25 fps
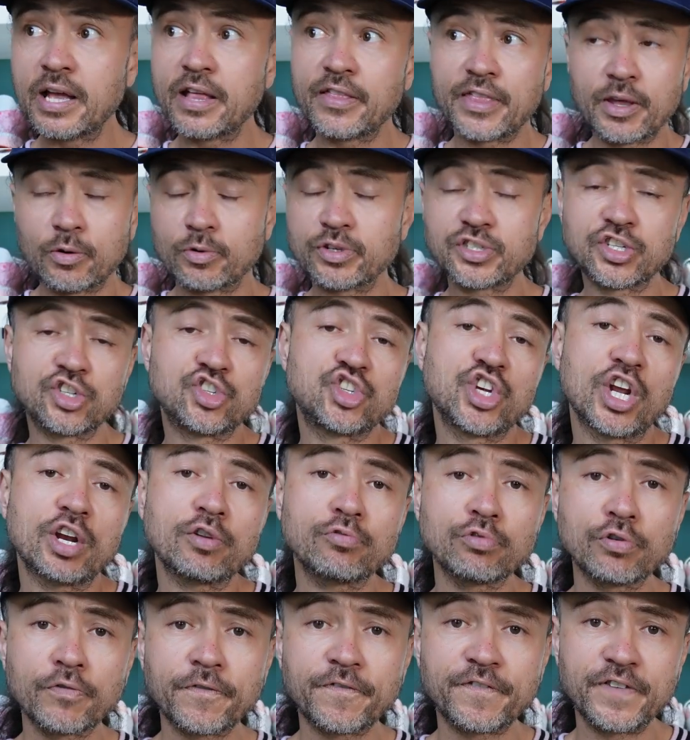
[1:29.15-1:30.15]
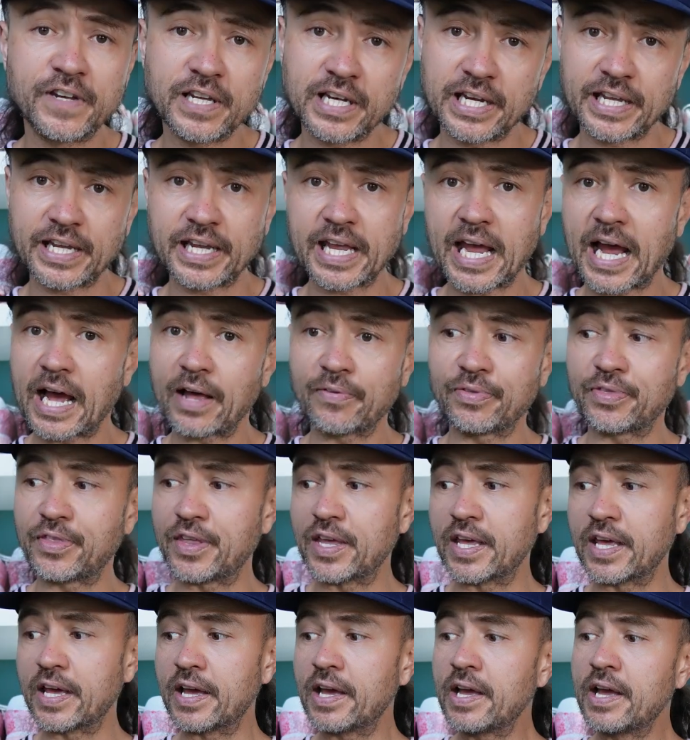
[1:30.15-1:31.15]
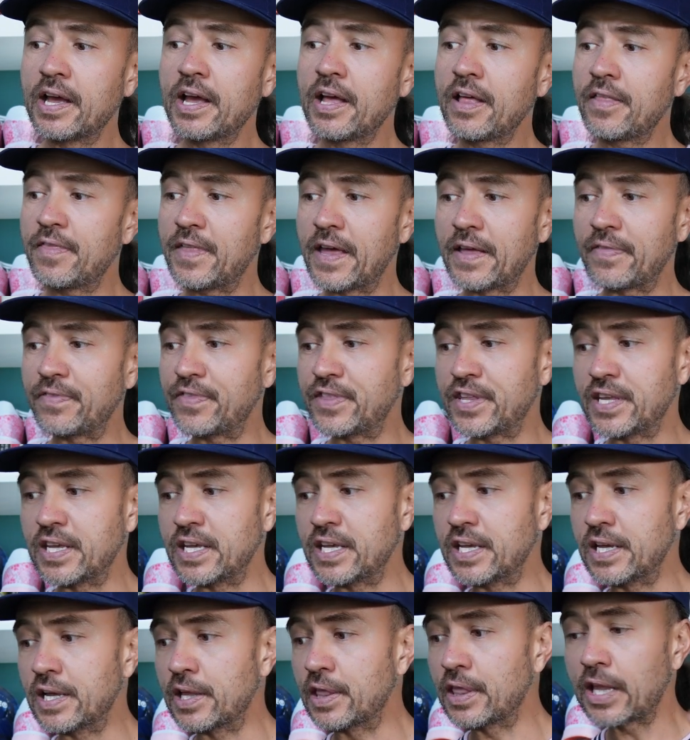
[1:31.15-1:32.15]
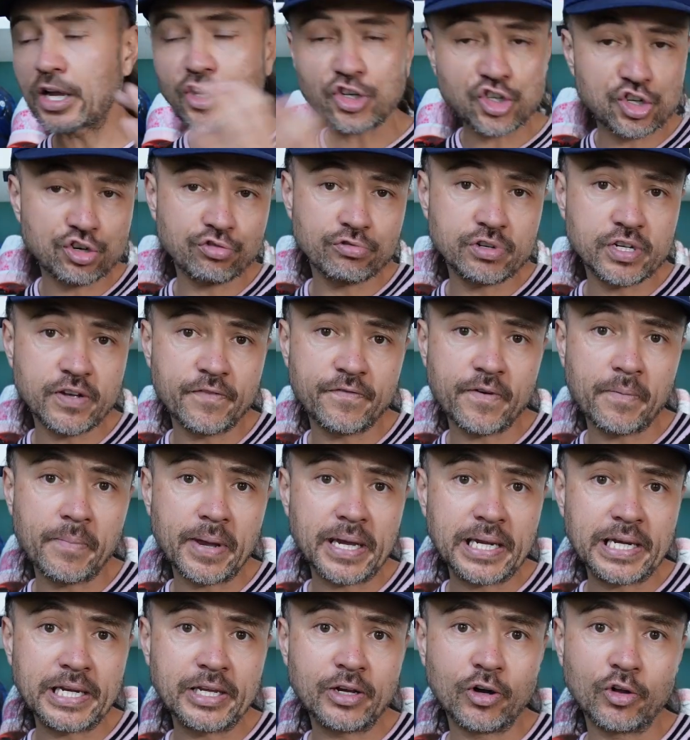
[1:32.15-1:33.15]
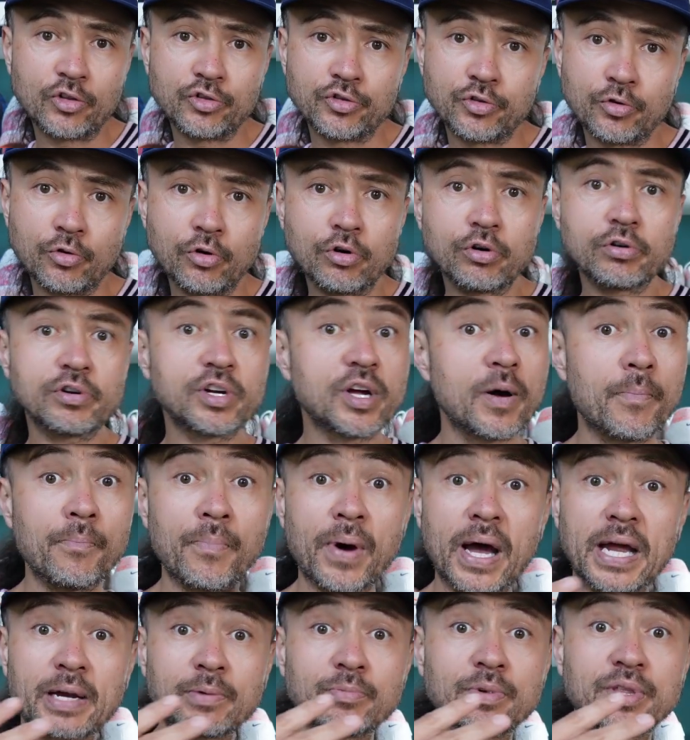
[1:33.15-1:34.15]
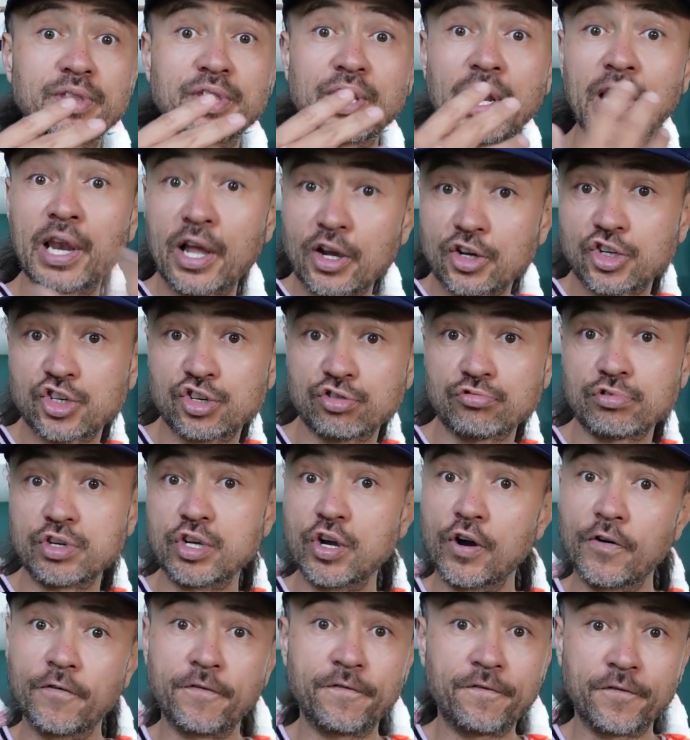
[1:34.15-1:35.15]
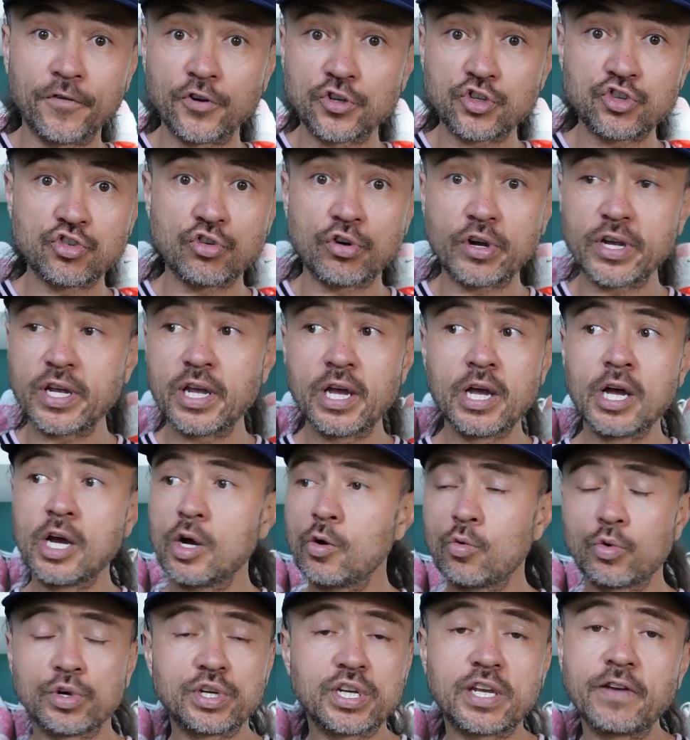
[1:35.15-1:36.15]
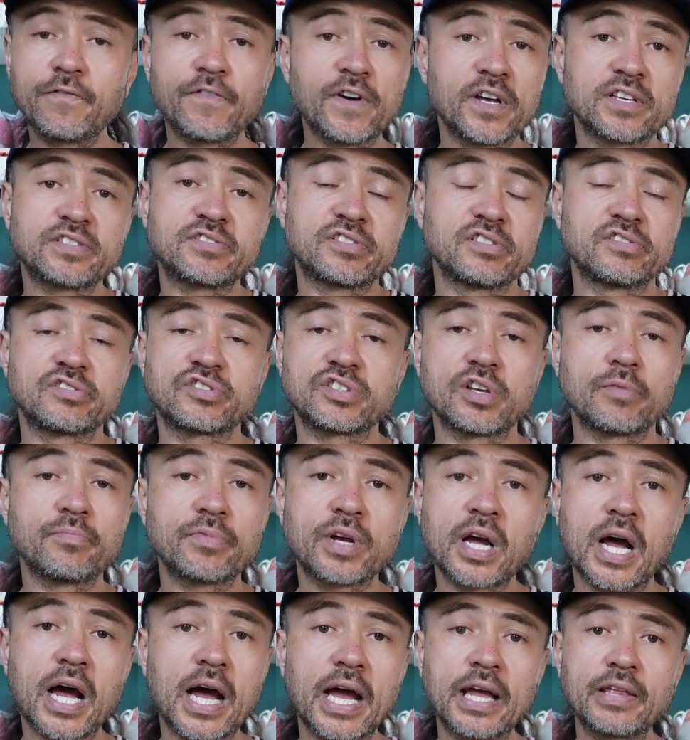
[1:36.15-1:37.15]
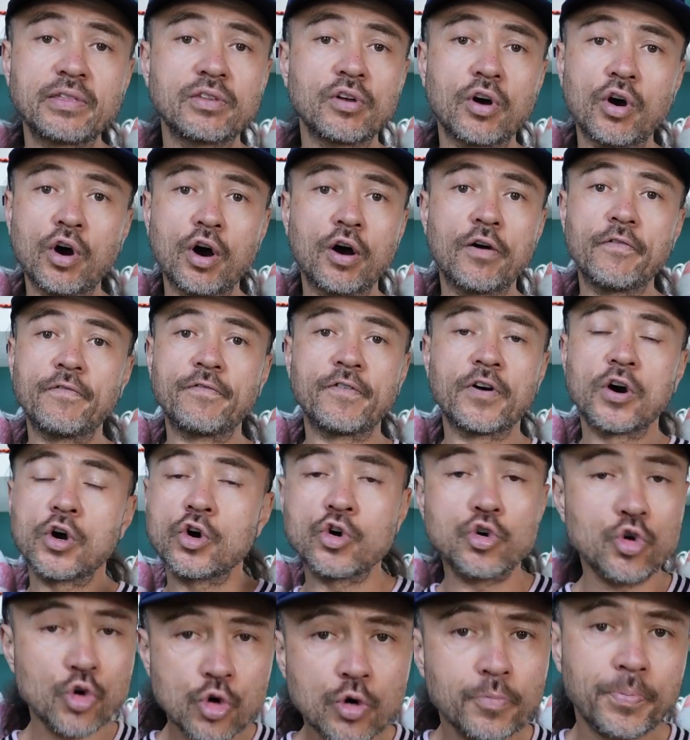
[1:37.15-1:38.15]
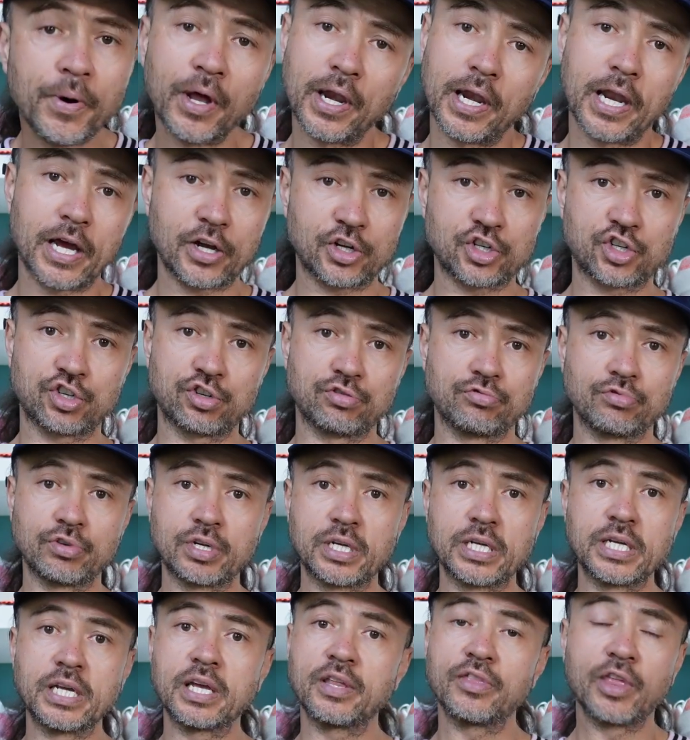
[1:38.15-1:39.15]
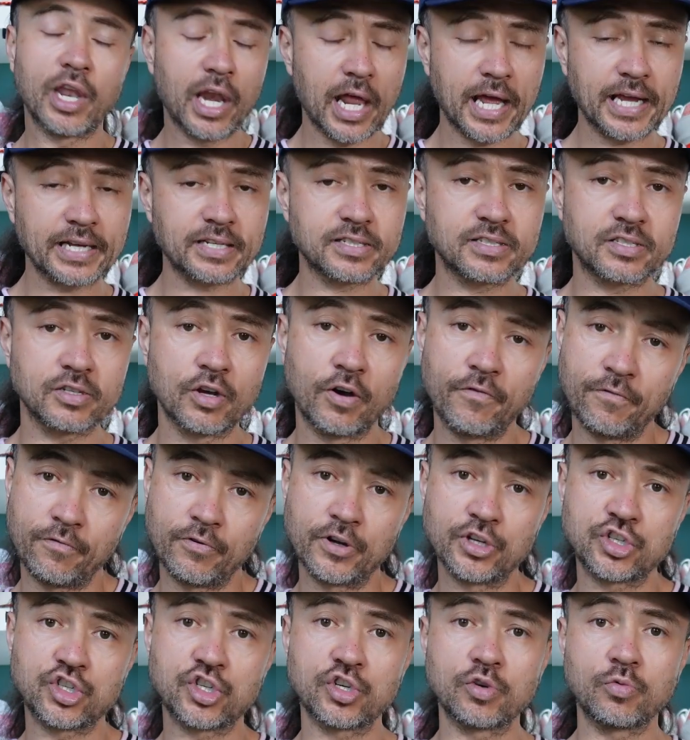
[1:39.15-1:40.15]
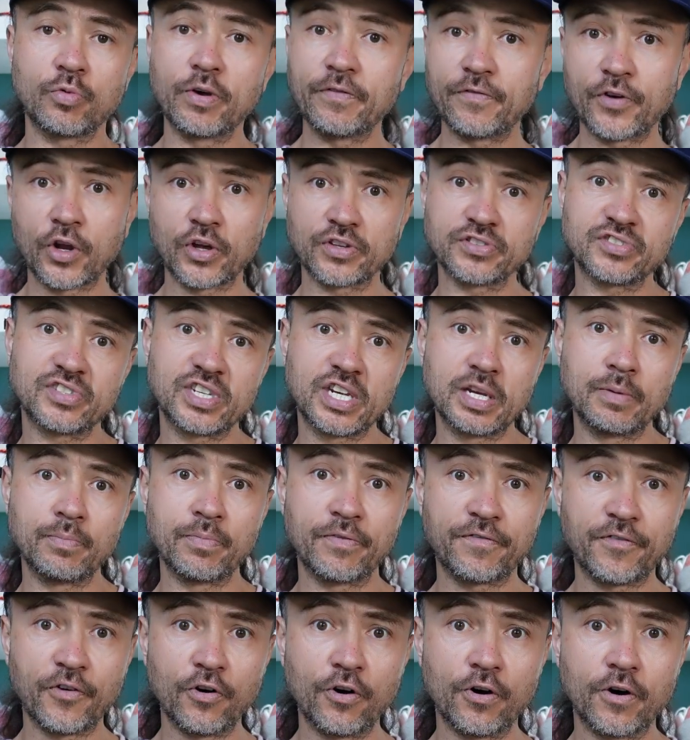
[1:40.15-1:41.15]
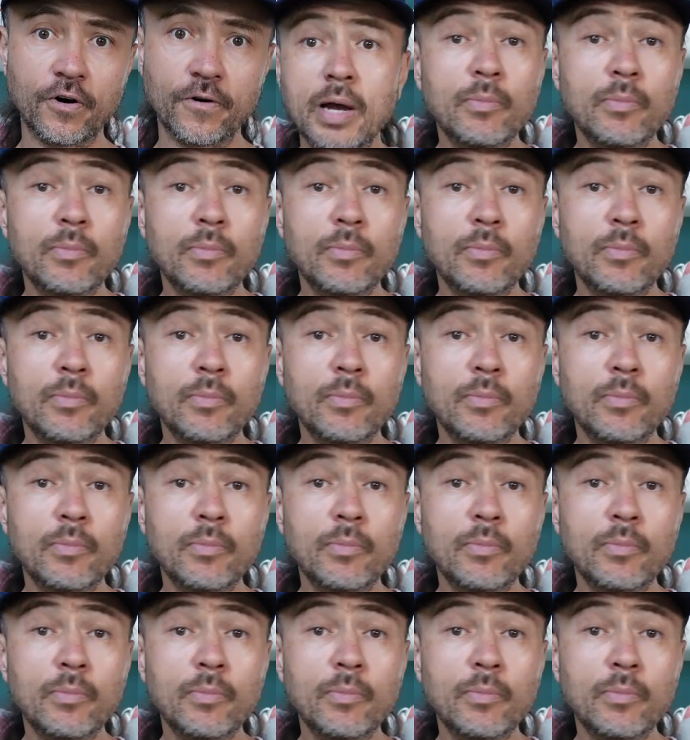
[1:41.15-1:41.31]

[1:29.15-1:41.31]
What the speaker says: there was a general feeling out there that the luxury of Aime Leon Dore combined with the luxury of FootJoy would give us some kind of uber luxury, the likes of which we've not seen before.